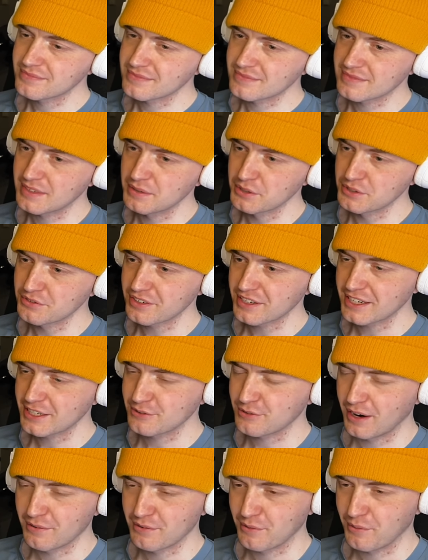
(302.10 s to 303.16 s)
He was fucking
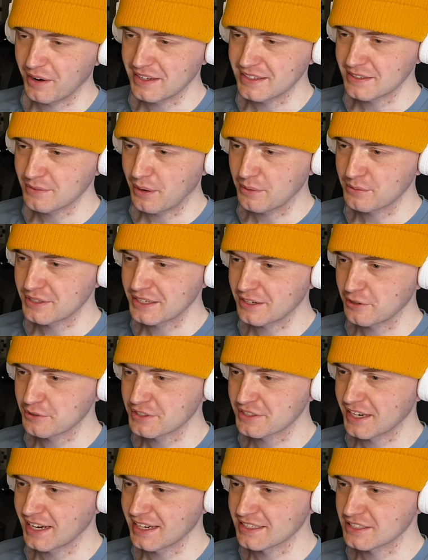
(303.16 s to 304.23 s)
driving. Why would he close his
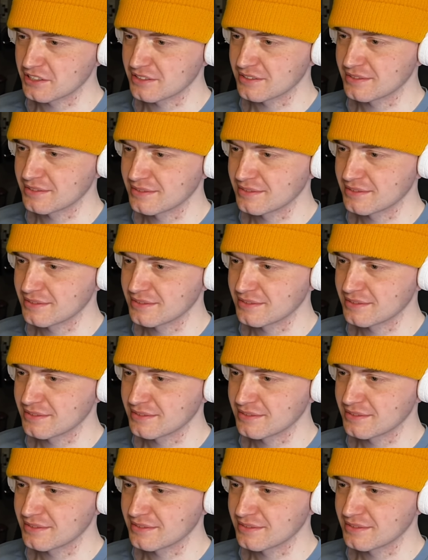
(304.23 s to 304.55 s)
eyes?